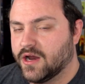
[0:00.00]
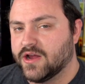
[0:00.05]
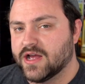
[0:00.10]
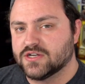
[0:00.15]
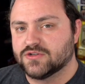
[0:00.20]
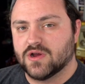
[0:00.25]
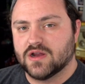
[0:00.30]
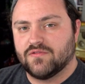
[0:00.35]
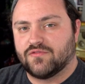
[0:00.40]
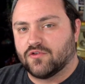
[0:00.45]
you
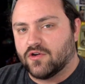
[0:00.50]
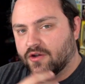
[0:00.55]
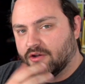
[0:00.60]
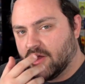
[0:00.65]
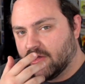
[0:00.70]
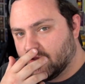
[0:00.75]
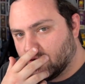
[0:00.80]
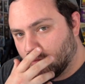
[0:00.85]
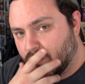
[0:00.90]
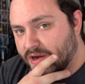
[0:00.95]
guys ready for
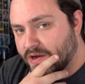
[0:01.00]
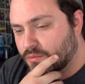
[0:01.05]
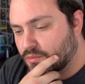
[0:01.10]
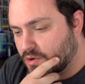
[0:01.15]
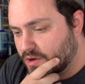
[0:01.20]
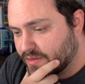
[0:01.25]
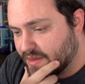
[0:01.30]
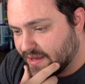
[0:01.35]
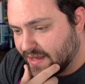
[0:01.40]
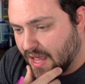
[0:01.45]
another weird
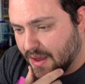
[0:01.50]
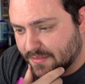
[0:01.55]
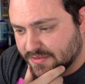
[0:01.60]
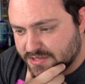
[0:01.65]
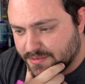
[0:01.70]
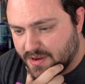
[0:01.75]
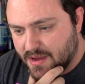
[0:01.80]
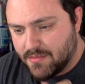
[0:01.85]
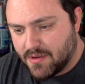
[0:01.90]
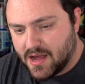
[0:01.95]
one that came
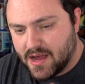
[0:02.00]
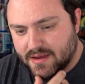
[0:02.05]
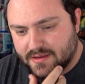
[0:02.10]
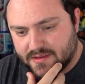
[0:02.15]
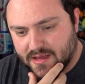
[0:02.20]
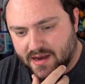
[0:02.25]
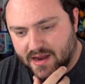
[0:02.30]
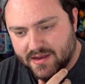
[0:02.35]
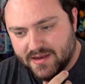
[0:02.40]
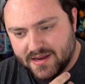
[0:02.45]
to my mind
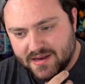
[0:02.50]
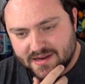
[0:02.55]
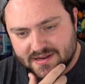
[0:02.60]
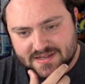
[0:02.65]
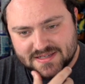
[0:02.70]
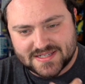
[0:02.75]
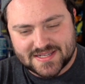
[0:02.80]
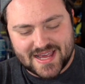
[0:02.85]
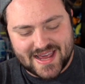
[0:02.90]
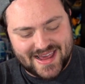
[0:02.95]
that I needed
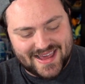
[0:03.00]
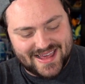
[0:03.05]
to see?